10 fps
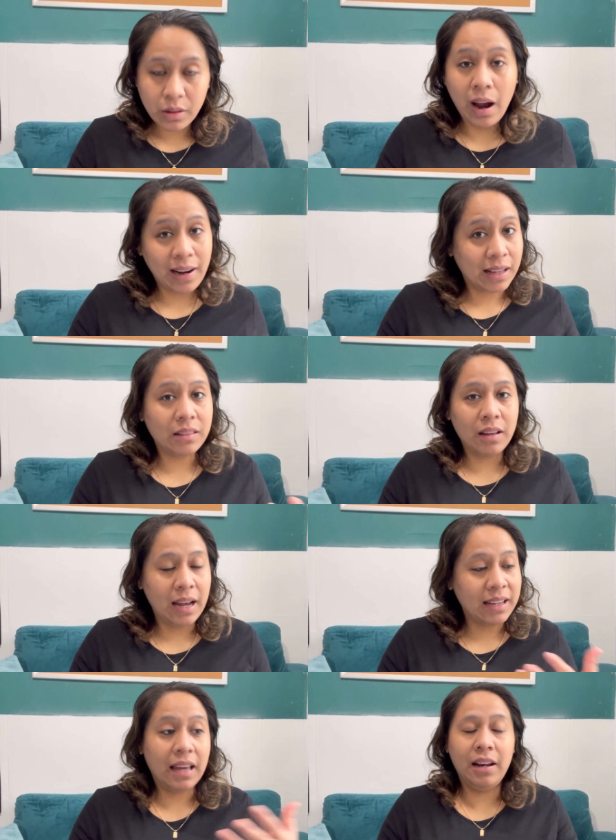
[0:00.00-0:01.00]
I get the,
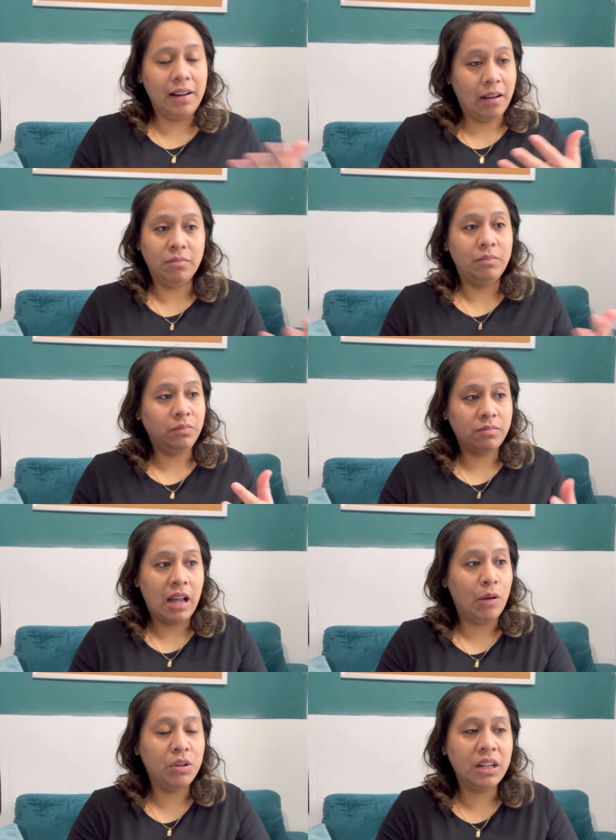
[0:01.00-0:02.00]
I get it now.
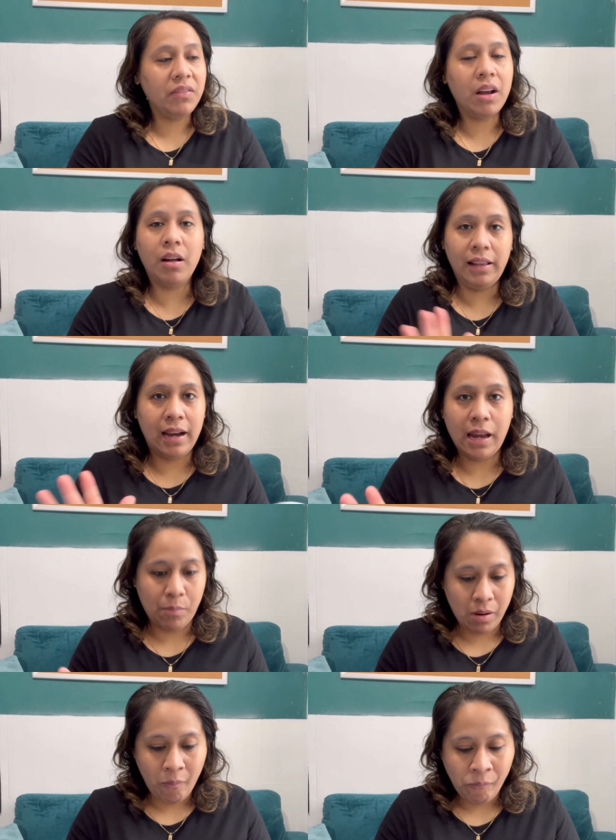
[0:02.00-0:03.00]
I wouldn't even call it
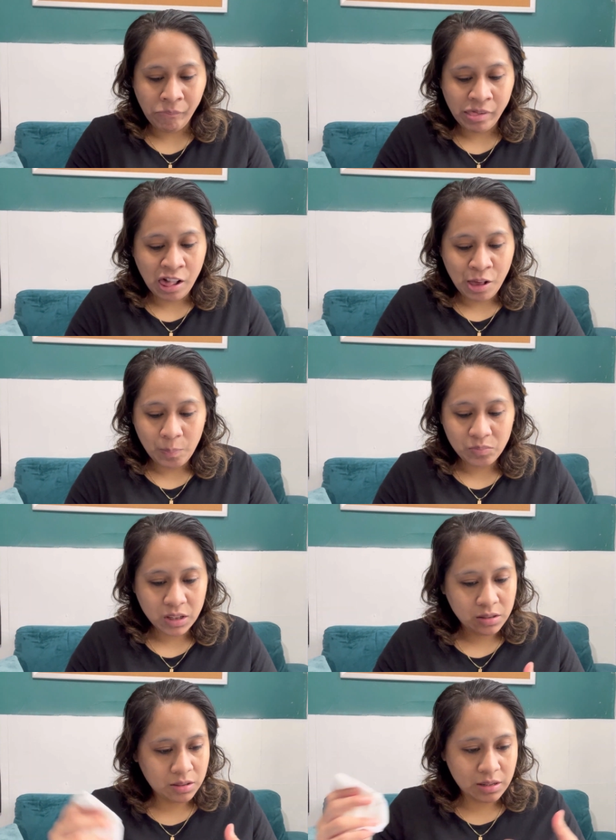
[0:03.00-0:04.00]
hype
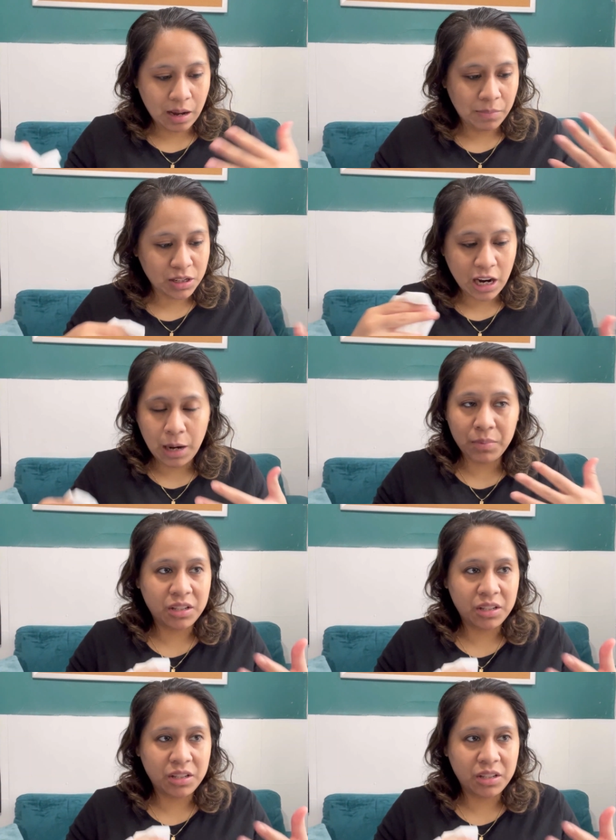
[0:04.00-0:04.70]
because there's not much hype.